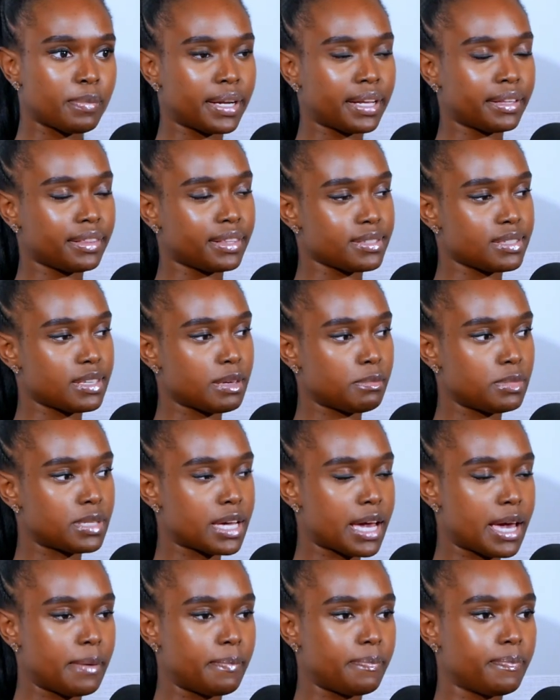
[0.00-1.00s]
but at the same
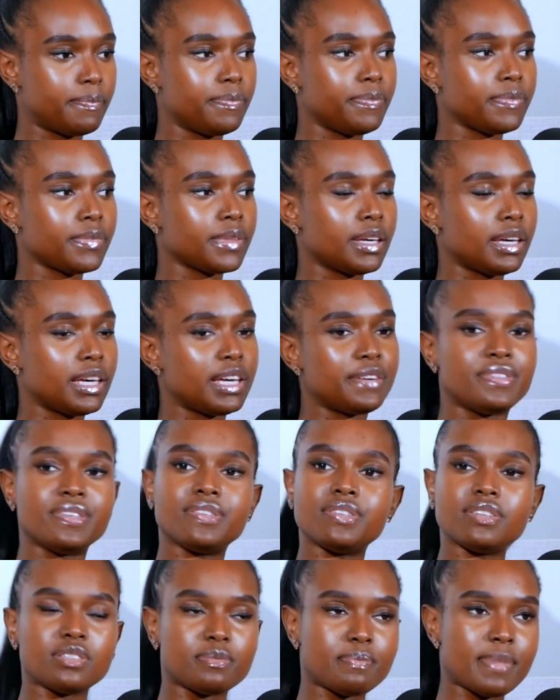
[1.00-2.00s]
time if
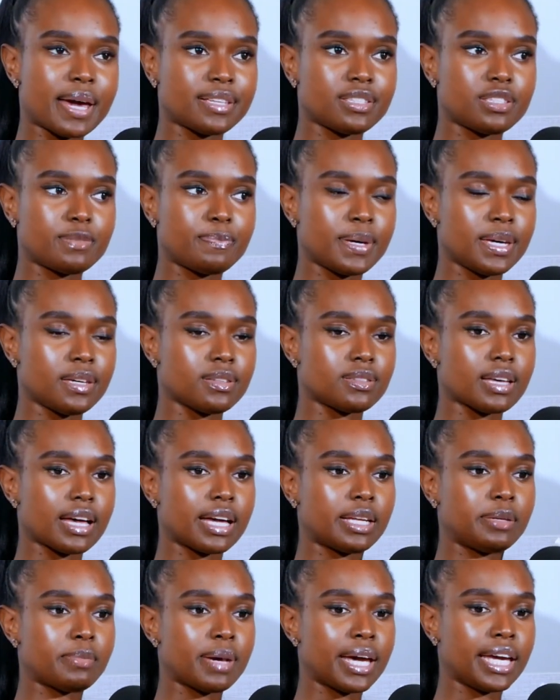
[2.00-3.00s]
this is my space
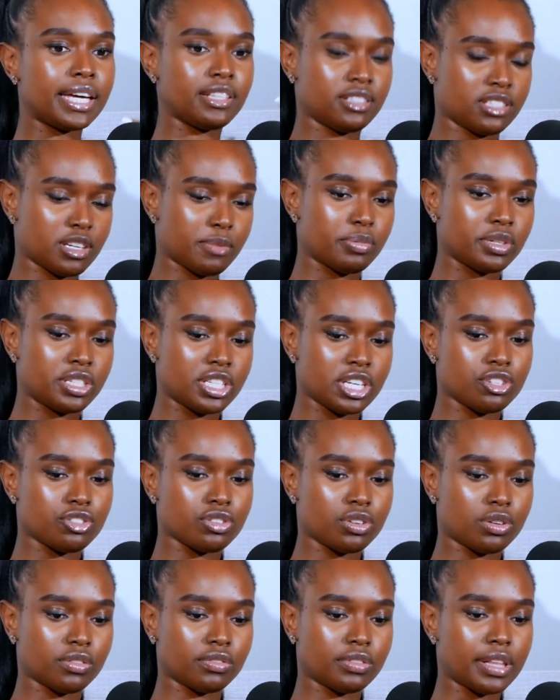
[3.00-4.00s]
and my
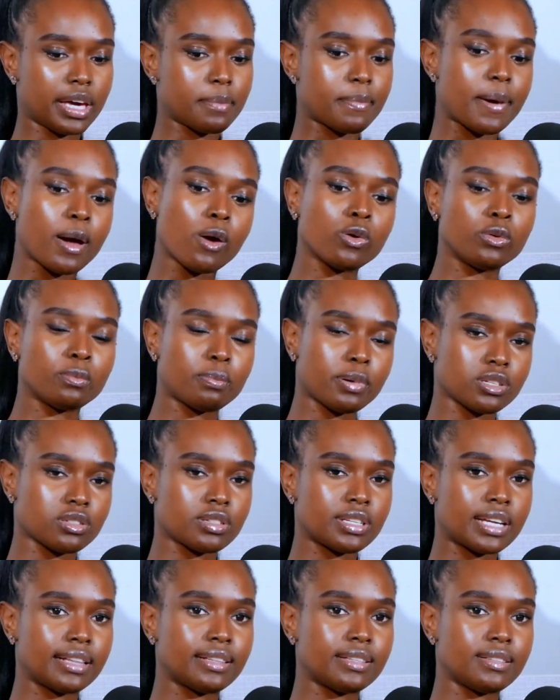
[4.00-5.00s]
interpretation of like my own
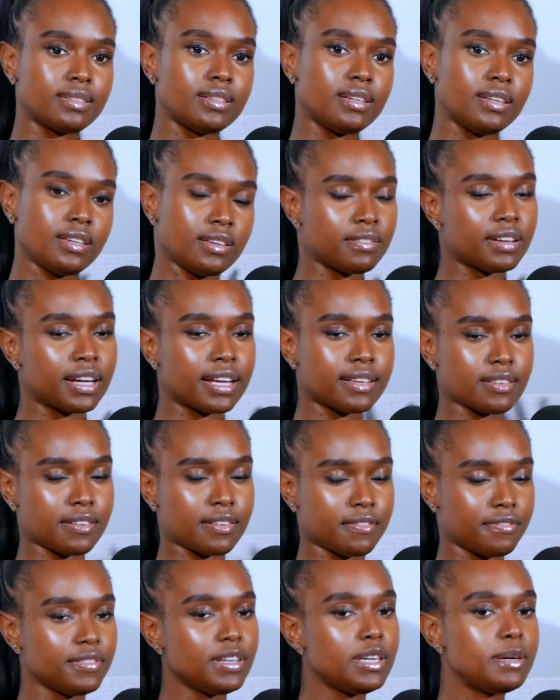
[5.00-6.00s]
personality, even as
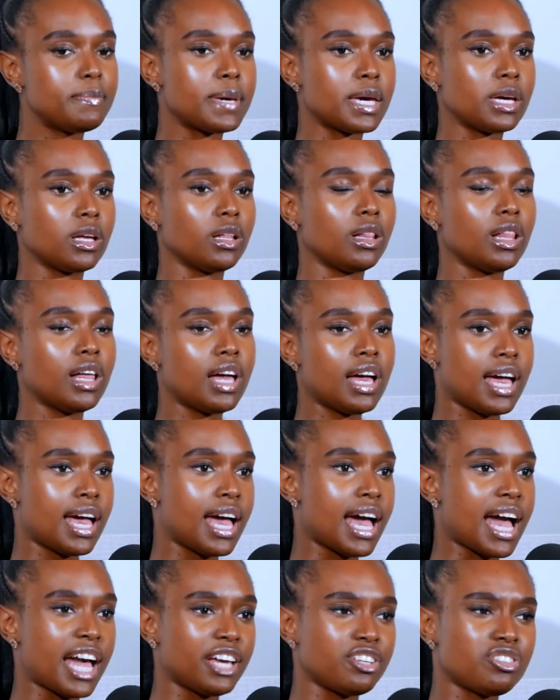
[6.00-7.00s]
a female,
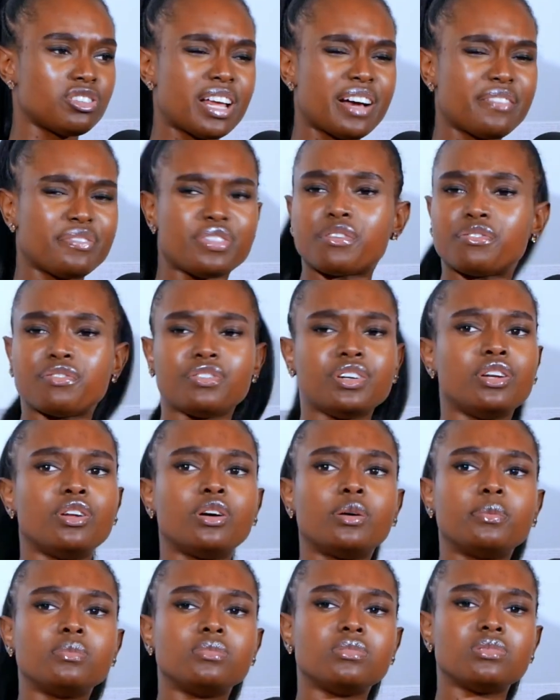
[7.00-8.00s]
I should have the
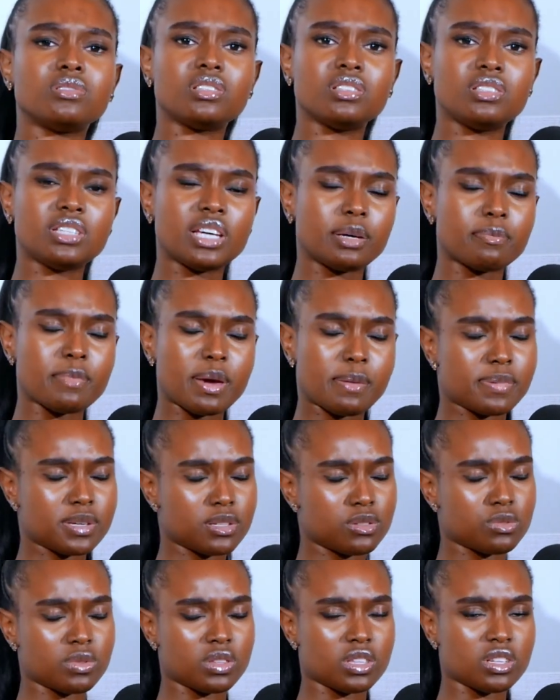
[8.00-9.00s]
freedom to take my
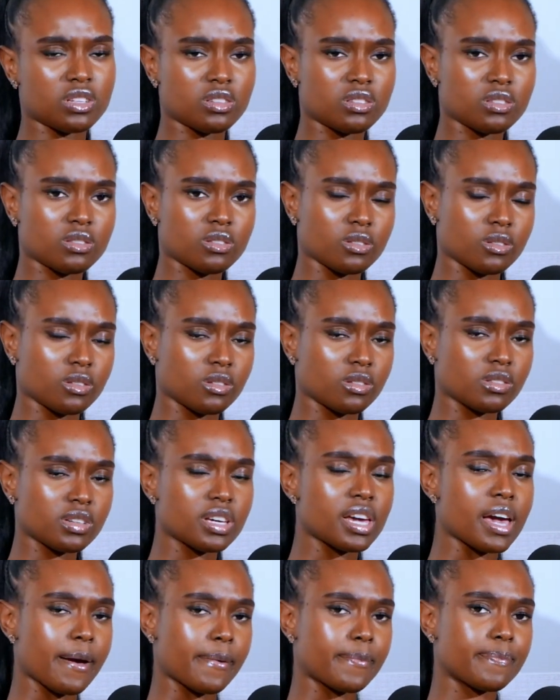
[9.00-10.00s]
piece with it. So
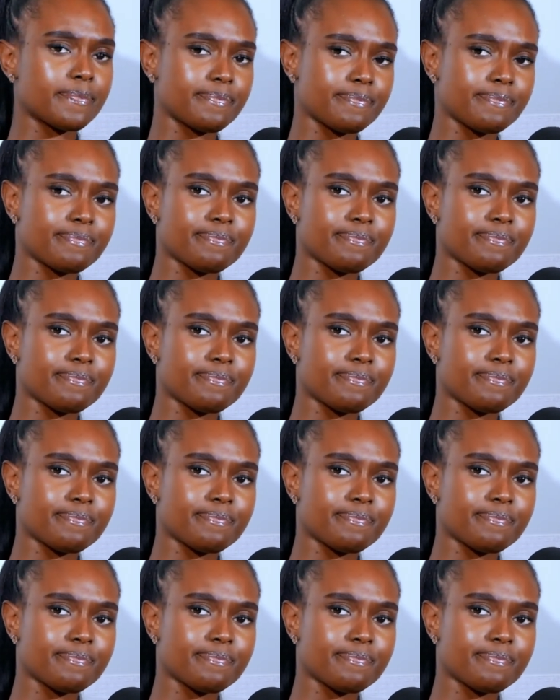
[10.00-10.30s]
yeah,